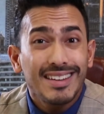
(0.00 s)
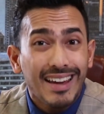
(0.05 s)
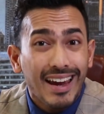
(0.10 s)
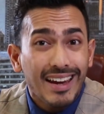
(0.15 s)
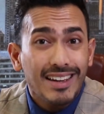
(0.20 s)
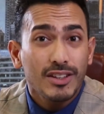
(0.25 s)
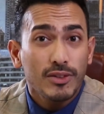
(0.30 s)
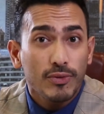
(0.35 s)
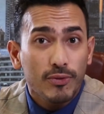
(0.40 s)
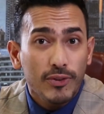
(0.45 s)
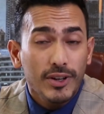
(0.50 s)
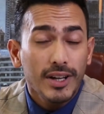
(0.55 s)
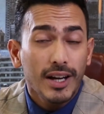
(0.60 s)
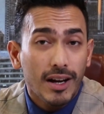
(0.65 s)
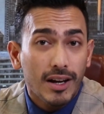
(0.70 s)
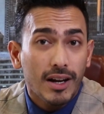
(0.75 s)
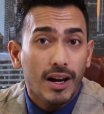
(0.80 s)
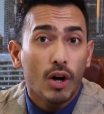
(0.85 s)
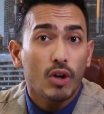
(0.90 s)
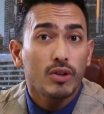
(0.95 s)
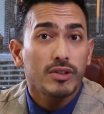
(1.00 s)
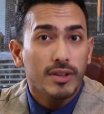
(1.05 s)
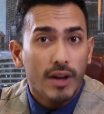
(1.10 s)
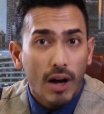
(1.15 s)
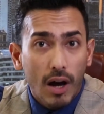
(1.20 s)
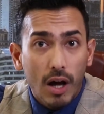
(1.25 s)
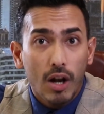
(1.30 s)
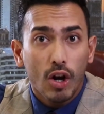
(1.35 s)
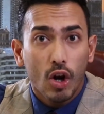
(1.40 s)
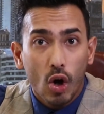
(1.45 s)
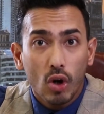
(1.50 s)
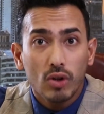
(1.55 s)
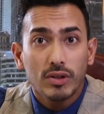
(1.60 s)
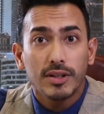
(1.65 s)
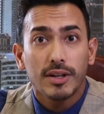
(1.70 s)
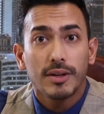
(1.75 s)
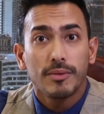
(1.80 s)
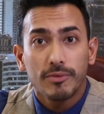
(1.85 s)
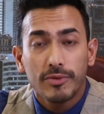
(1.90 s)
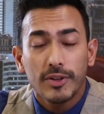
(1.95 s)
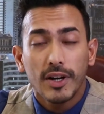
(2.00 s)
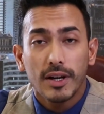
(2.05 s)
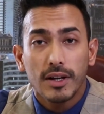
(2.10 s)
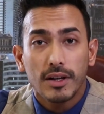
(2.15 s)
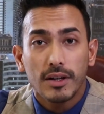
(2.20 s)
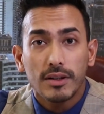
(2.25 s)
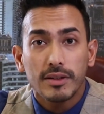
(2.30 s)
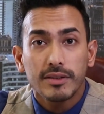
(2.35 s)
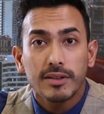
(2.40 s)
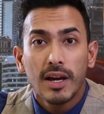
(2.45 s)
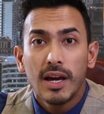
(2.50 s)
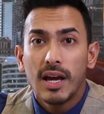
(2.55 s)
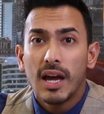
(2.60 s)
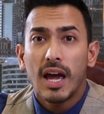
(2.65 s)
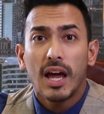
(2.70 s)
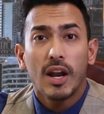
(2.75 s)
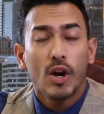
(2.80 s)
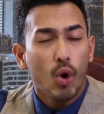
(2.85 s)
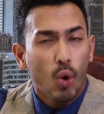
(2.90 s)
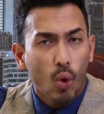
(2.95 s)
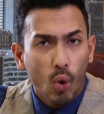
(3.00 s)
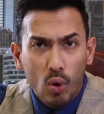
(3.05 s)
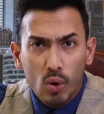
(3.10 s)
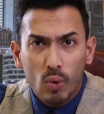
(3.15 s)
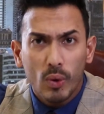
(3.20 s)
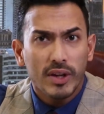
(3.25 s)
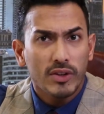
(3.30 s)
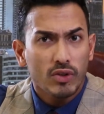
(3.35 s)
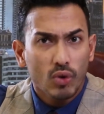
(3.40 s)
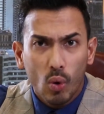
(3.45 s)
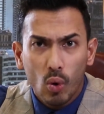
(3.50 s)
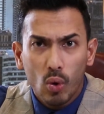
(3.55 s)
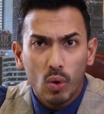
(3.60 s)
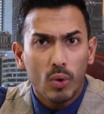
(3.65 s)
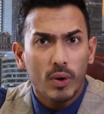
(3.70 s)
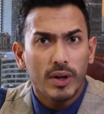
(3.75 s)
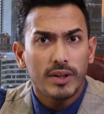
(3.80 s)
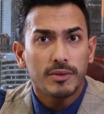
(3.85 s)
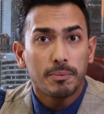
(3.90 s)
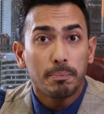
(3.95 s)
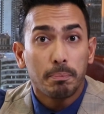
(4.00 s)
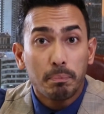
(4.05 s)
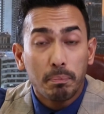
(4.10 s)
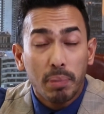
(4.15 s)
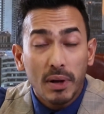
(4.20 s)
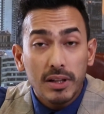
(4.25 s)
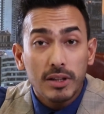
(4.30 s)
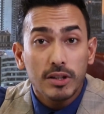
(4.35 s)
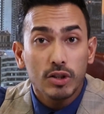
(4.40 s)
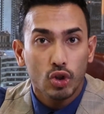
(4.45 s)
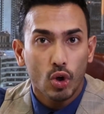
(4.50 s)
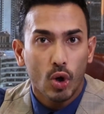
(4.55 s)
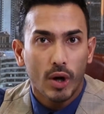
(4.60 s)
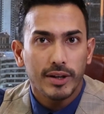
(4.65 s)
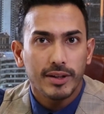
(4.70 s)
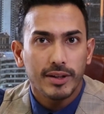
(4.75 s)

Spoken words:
Tax-free accounts are long-term vehicles, and always, always build your